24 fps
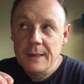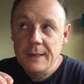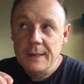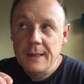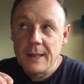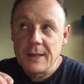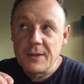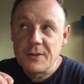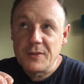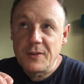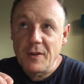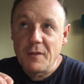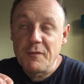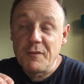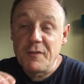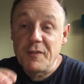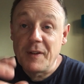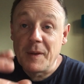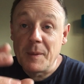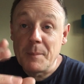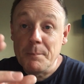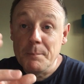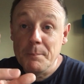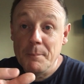there's
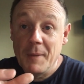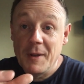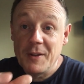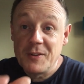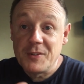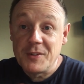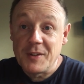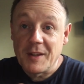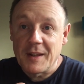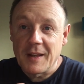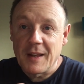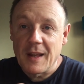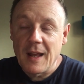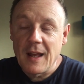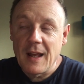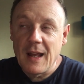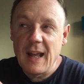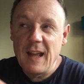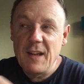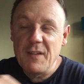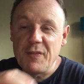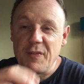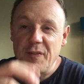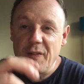something missing.
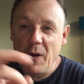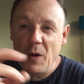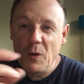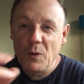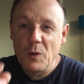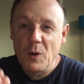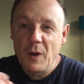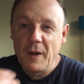It felt